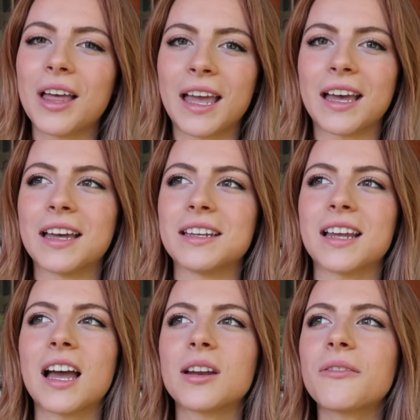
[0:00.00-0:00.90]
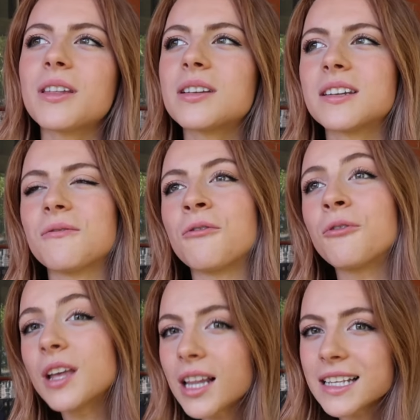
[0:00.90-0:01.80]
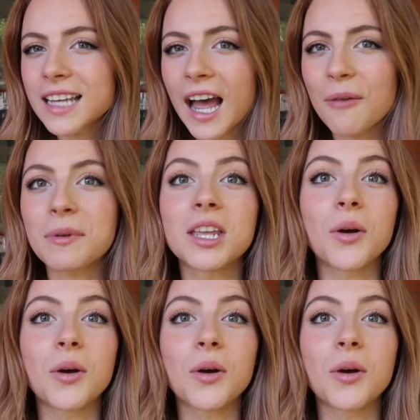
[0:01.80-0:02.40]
and I definitely didn't feel as happy.